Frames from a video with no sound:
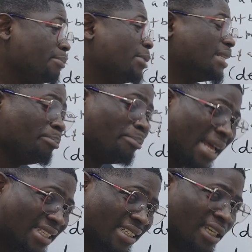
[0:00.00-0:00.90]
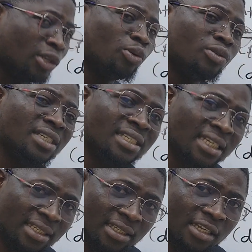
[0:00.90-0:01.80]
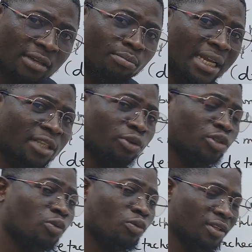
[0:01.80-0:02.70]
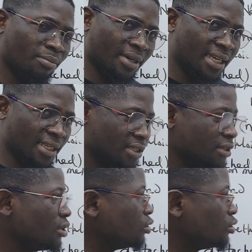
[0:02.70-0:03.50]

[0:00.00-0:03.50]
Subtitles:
but melting loses it, but it does not what? Break it.